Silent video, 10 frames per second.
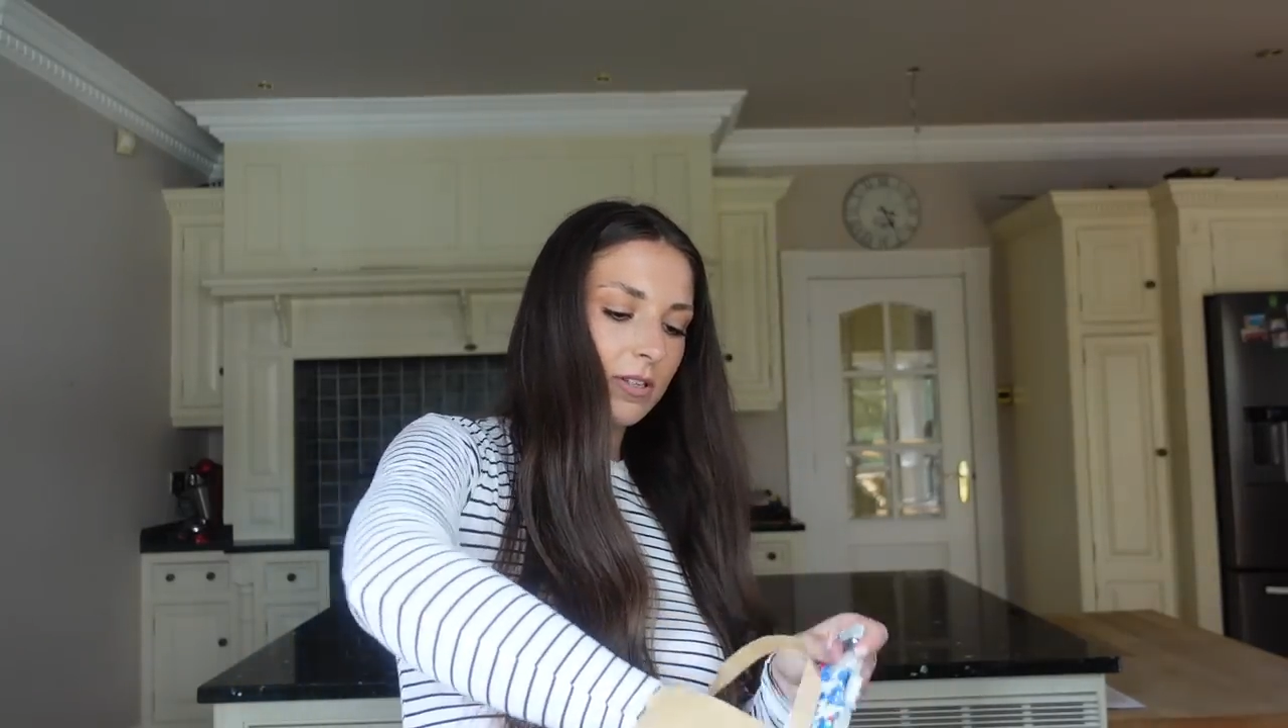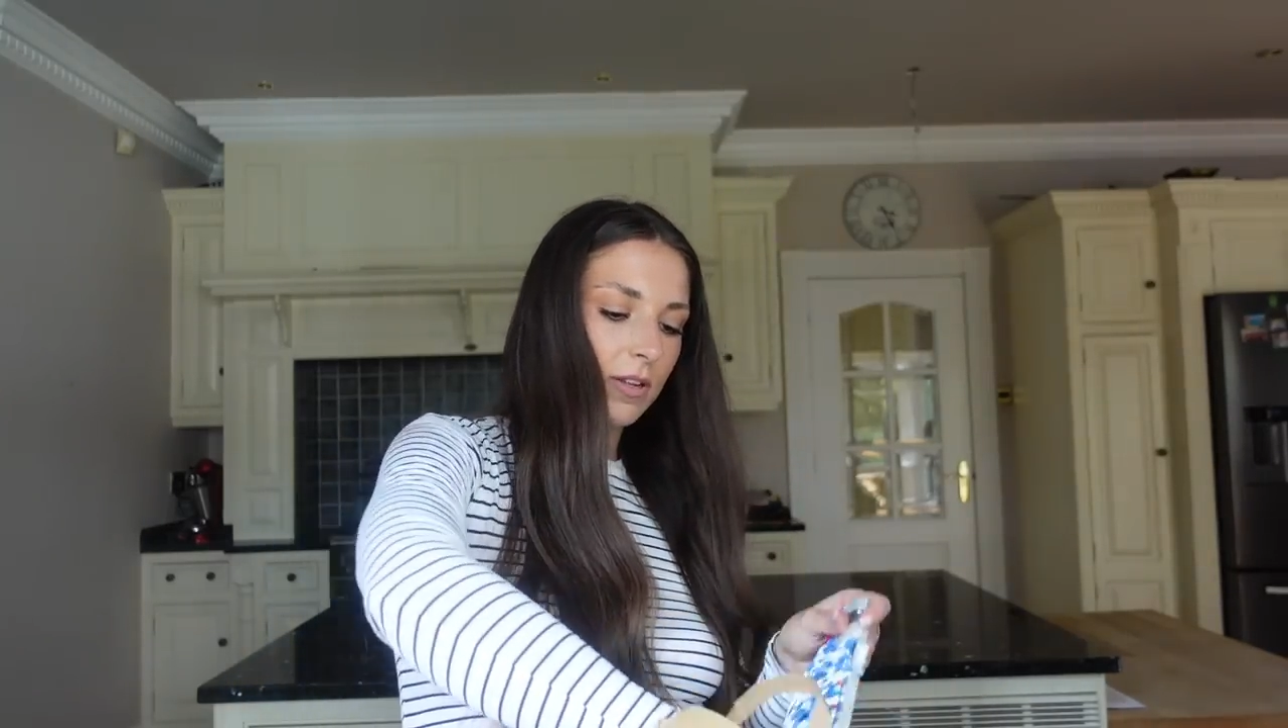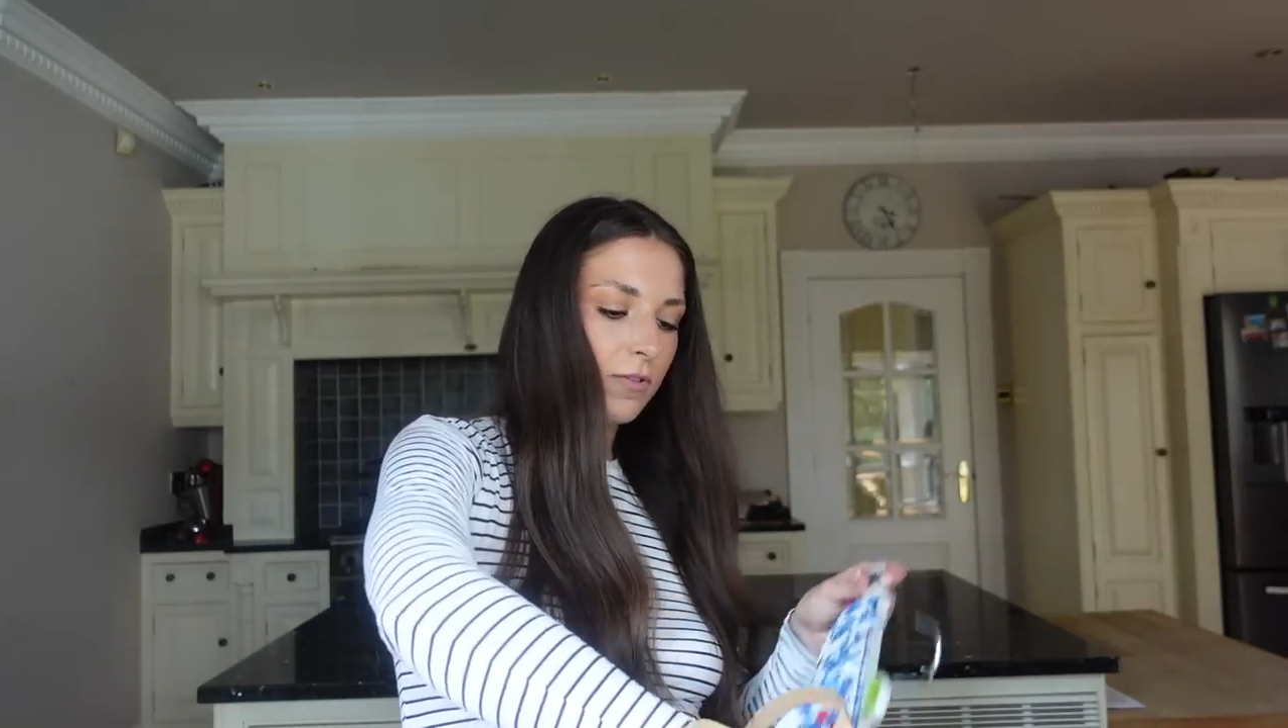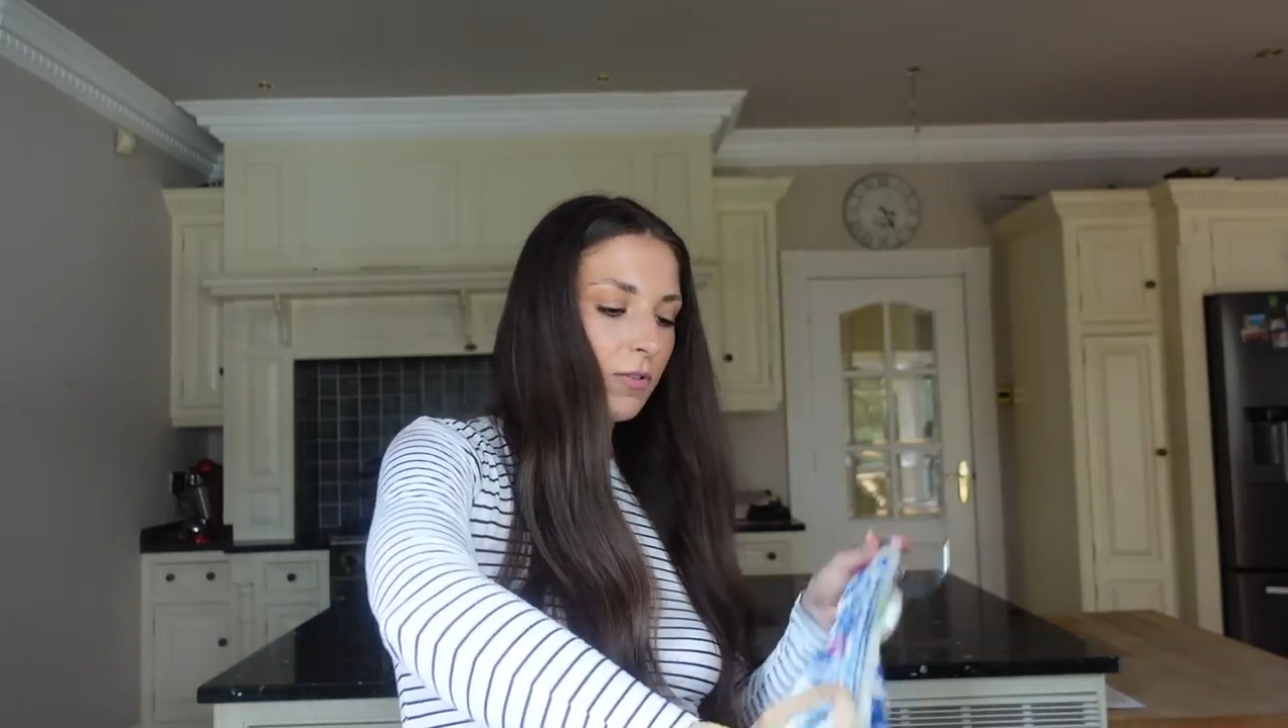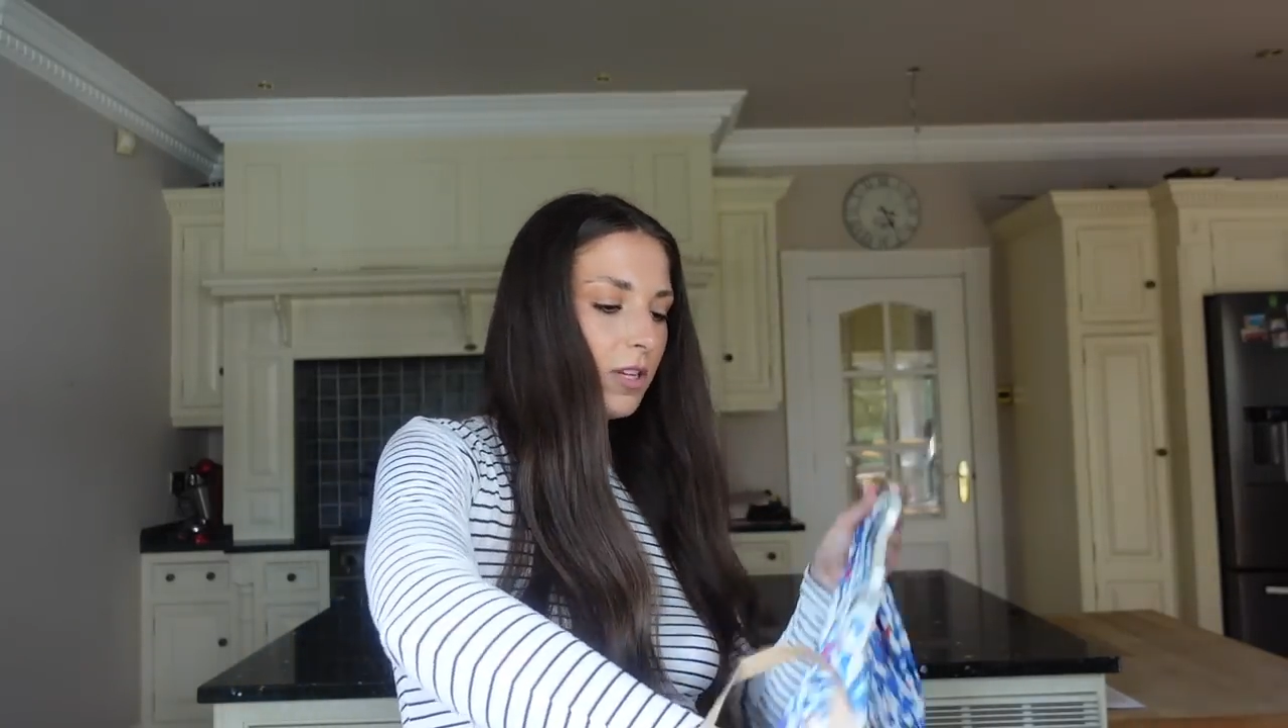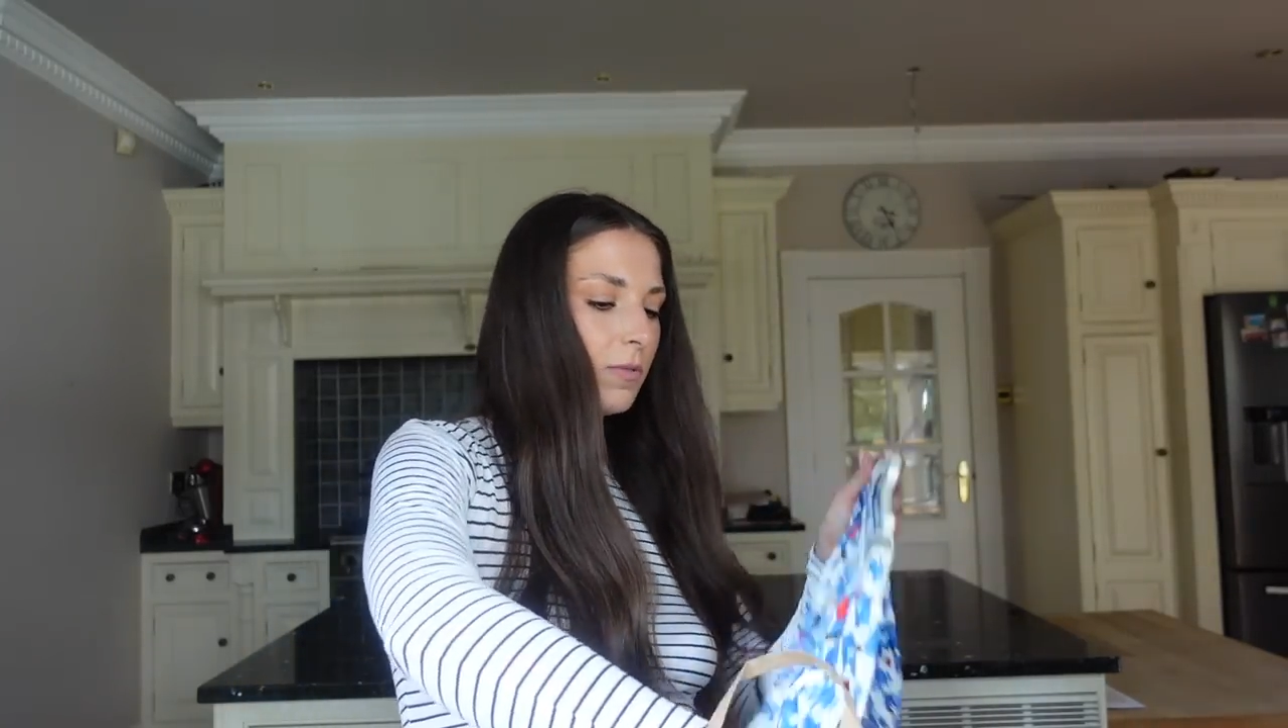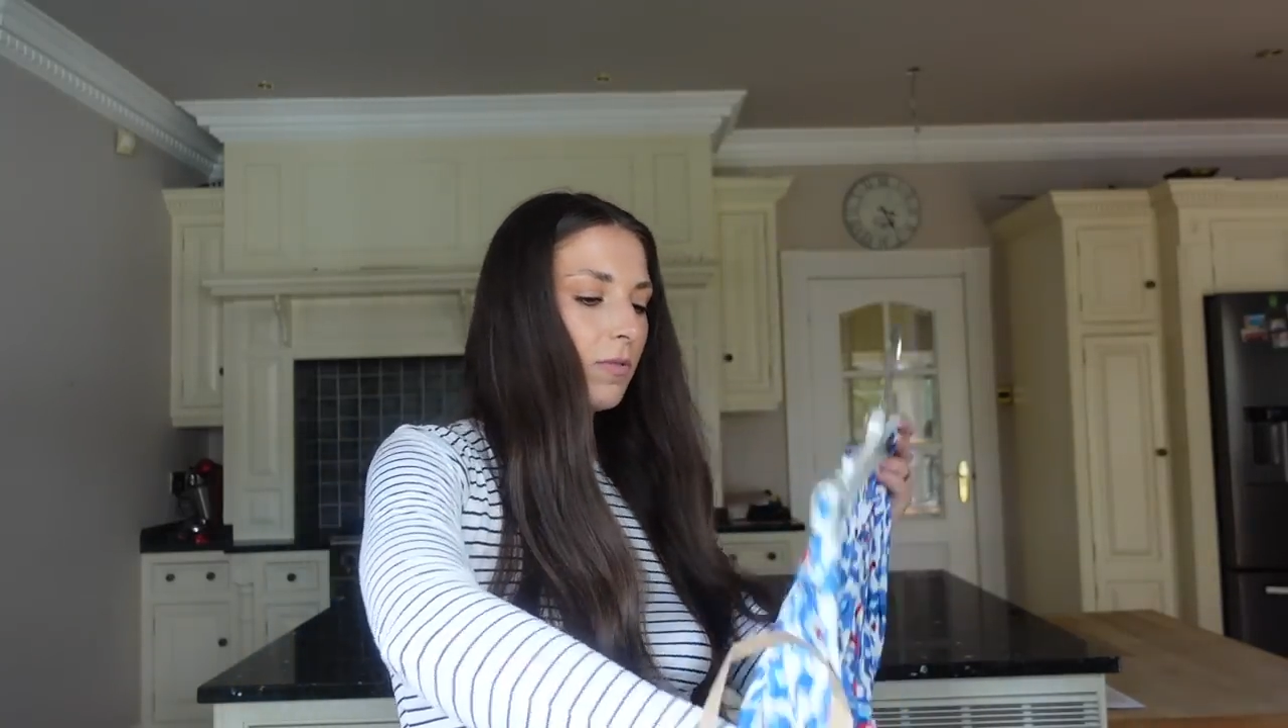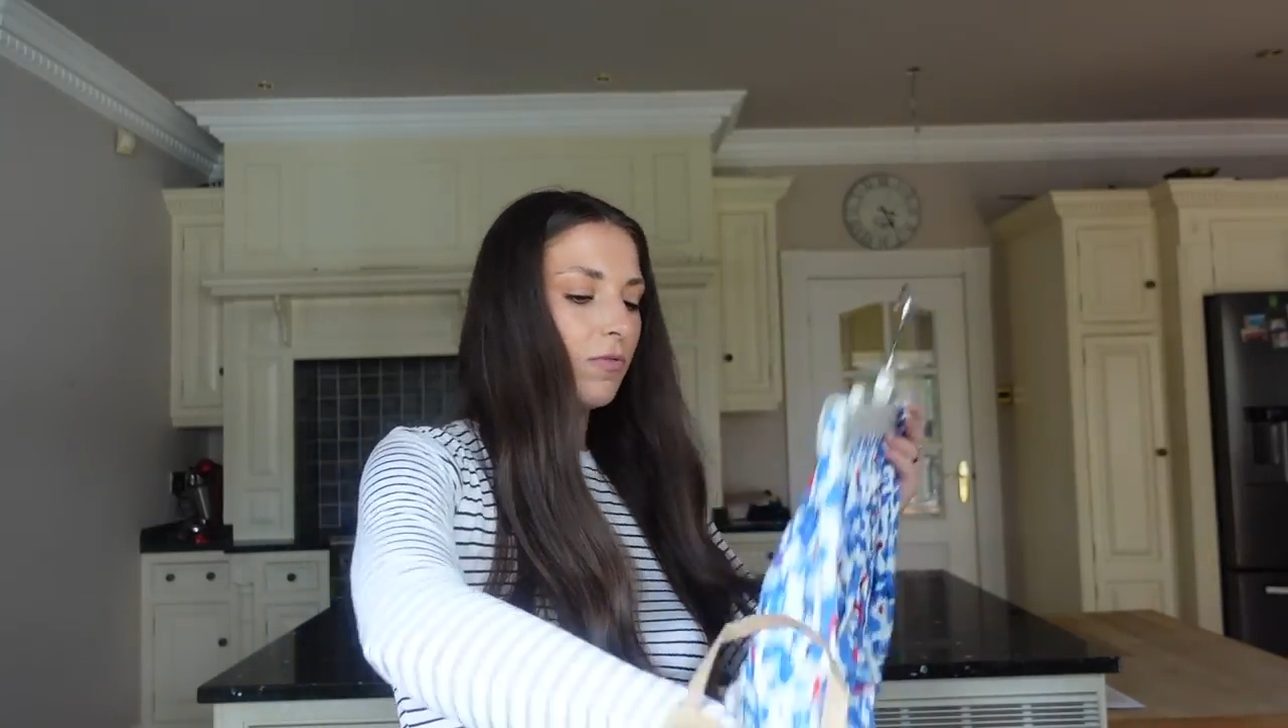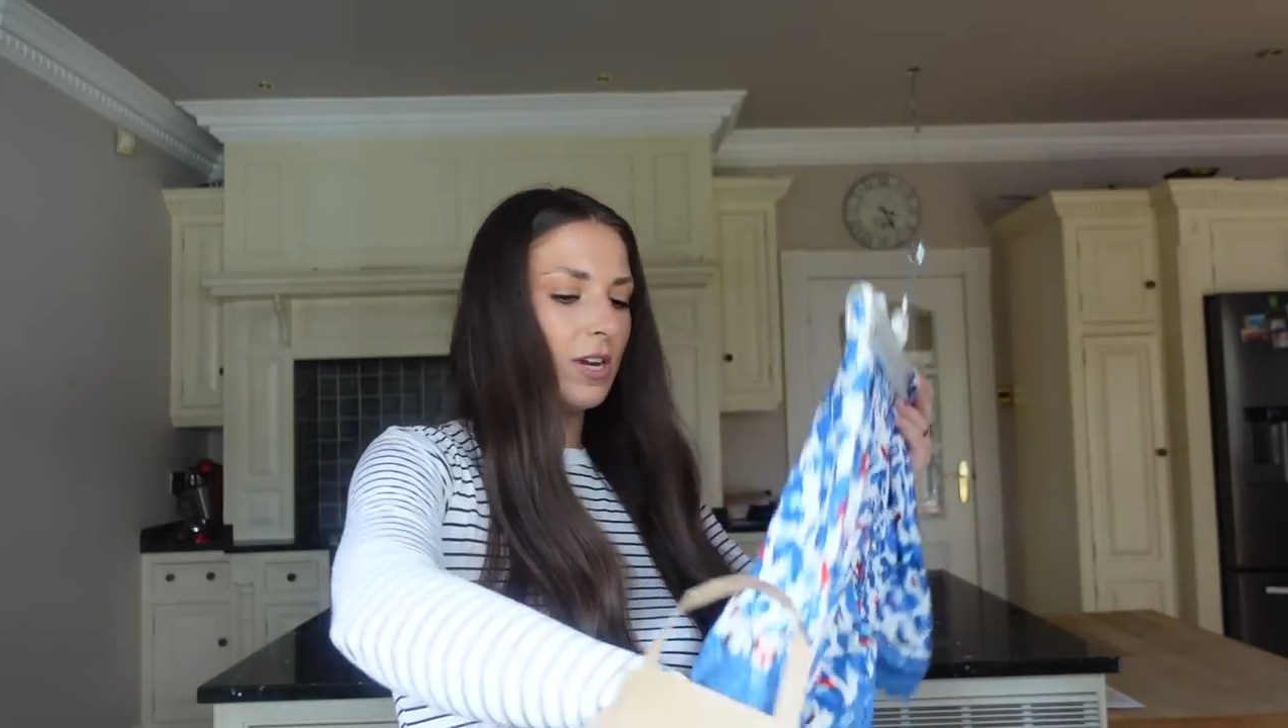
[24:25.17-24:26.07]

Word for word: So I thought these were really